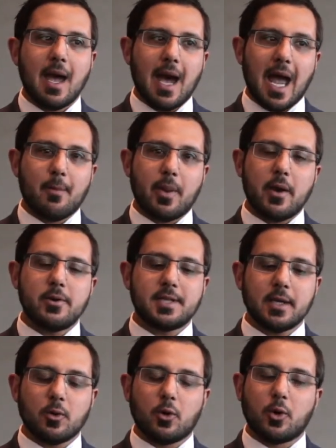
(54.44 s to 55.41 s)
A
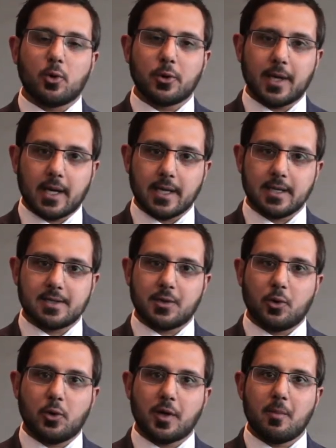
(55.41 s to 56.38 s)
parenting order is an
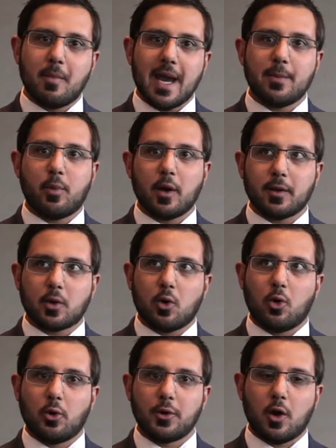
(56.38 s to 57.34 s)
order made by the
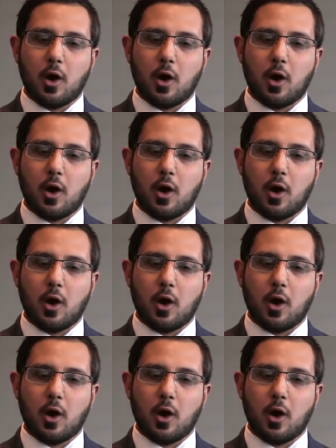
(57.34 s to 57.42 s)
court,